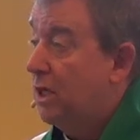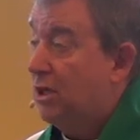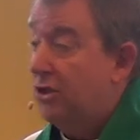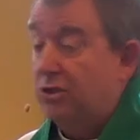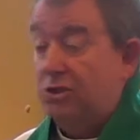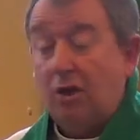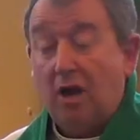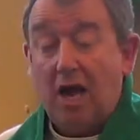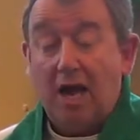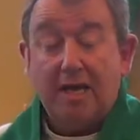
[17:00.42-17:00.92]

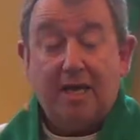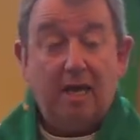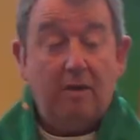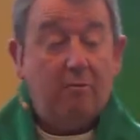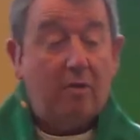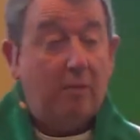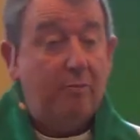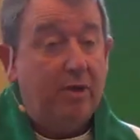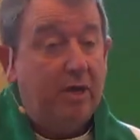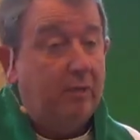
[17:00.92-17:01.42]
So I
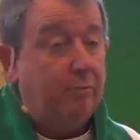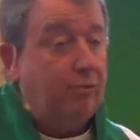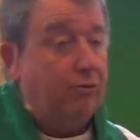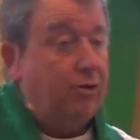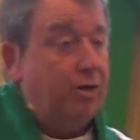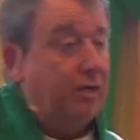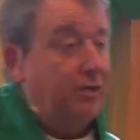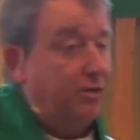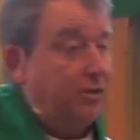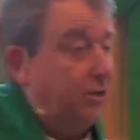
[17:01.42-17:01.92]
get my big
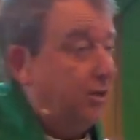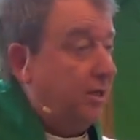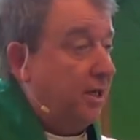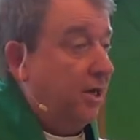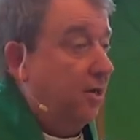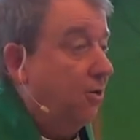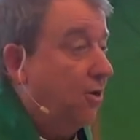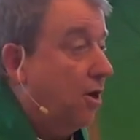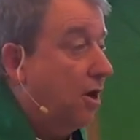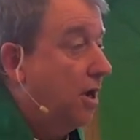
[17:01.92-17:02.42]
priest
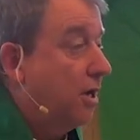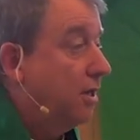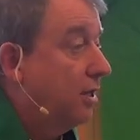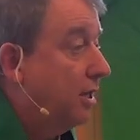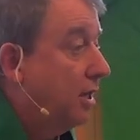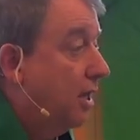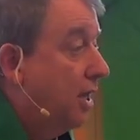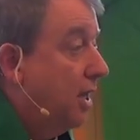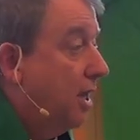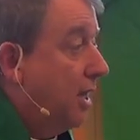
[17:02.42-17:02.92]
gear
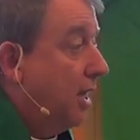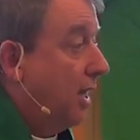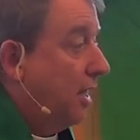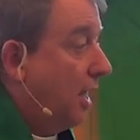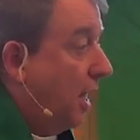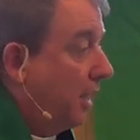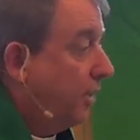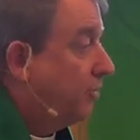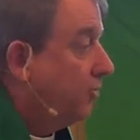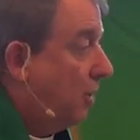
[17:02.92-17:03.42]
on, and
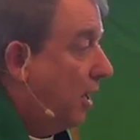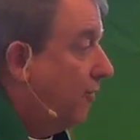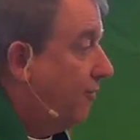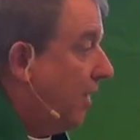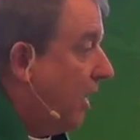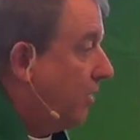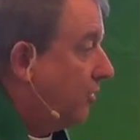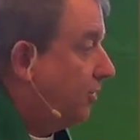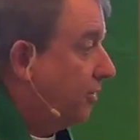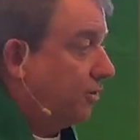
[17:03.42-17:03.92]
I drive
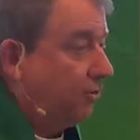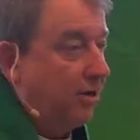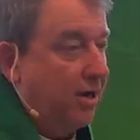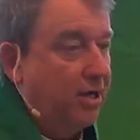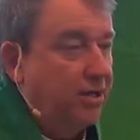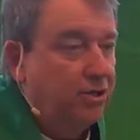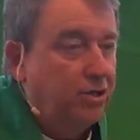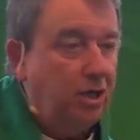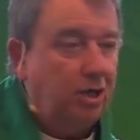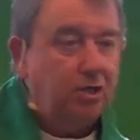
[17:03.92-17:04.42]
out to
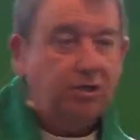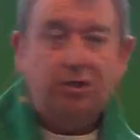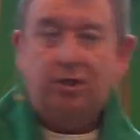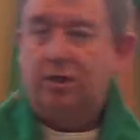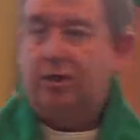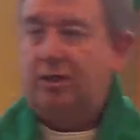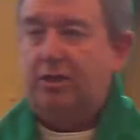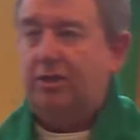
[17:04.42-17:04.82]
Grand Junction to